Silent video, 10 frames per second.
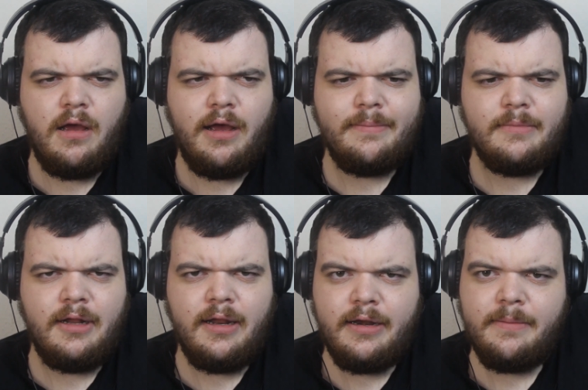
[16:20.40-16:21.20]
I'm
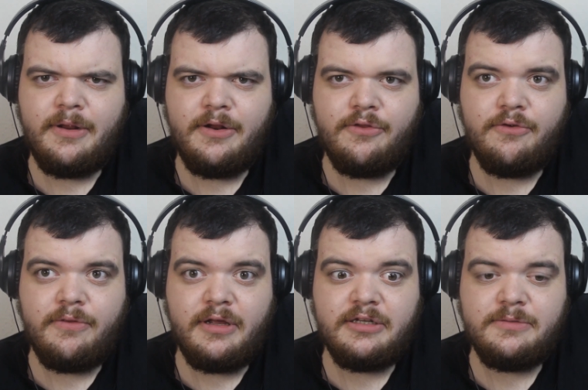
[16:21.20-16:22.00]
glad I made it through
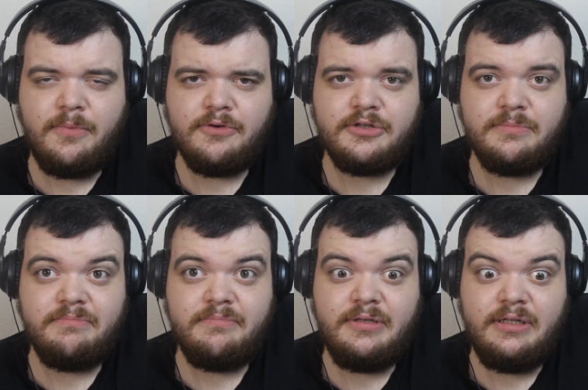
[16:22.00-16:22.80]
that. This box
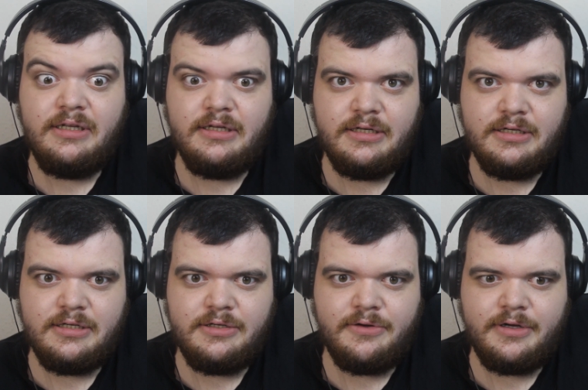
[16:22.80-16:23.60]
completely
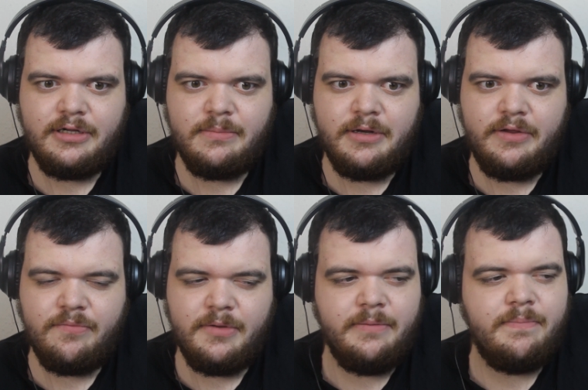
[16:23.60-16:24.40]
disintegrating beneath
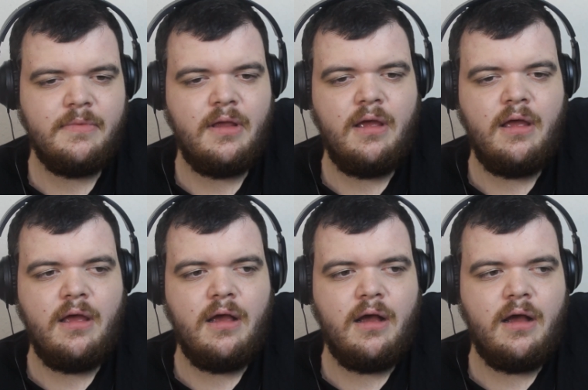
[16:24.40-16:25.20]
me.
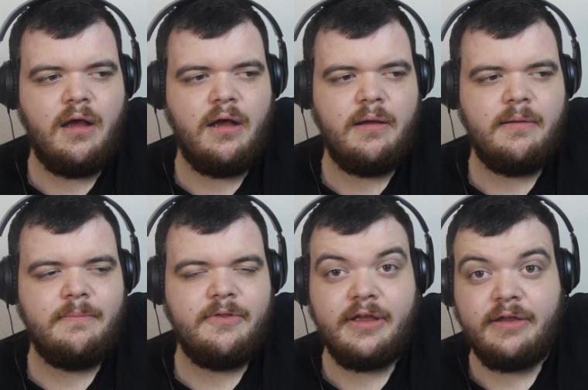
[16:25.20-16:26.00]
Um,
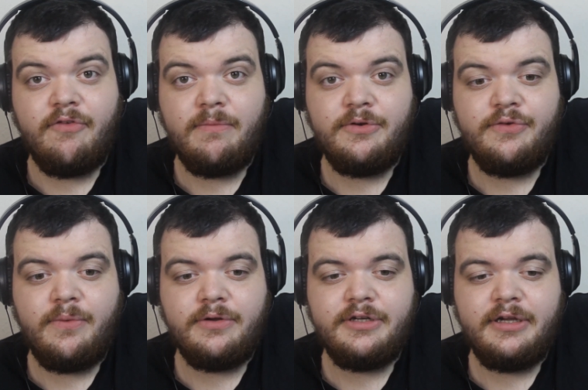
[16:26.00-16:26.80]
but thank you very much for
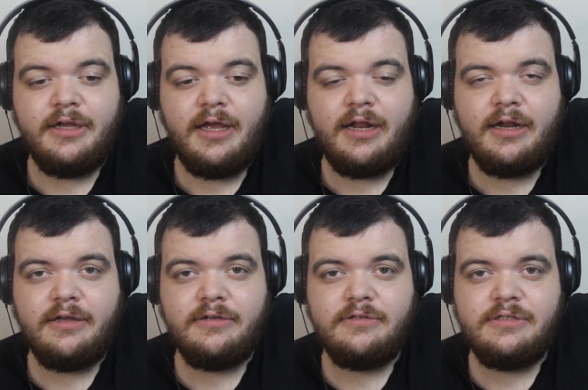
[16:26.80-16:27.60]
watching, and
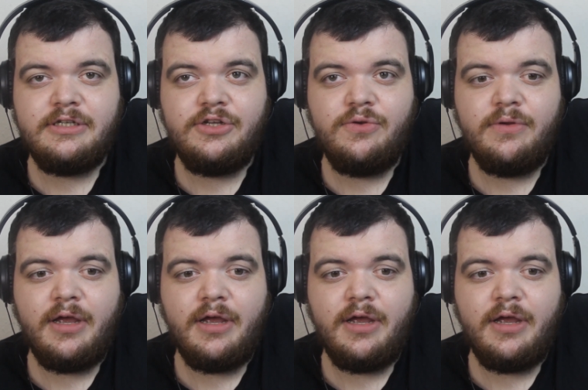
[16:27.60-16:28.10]
I'll see you